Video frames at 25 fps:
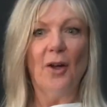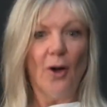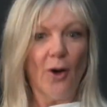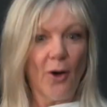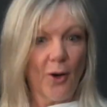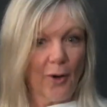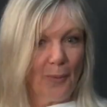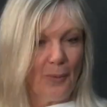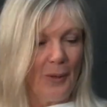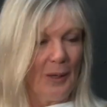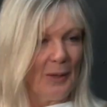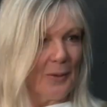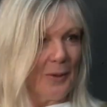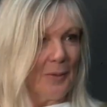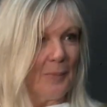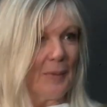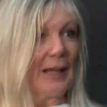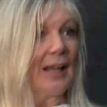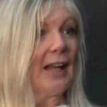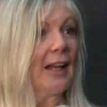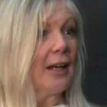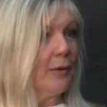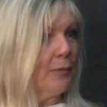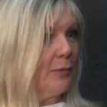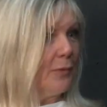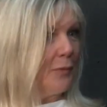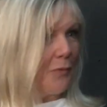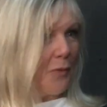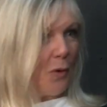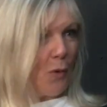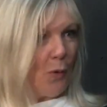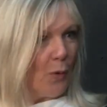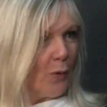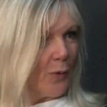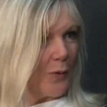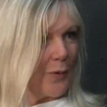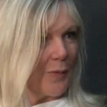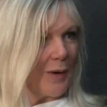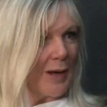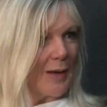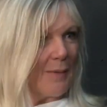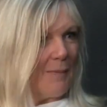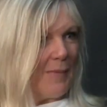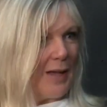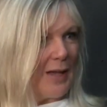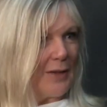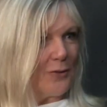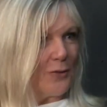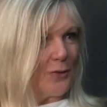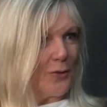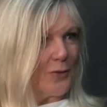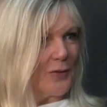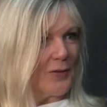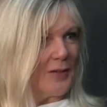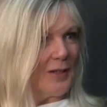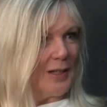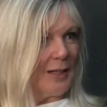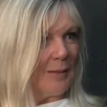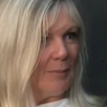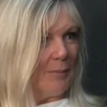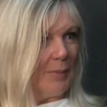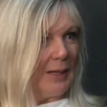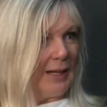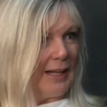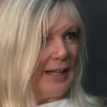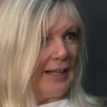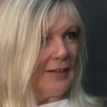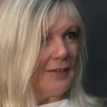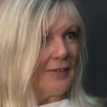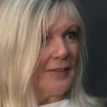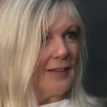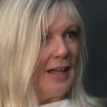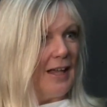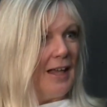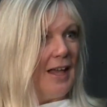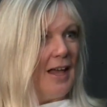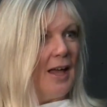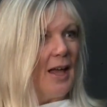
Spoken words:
are welcoming and have all the right measures in place.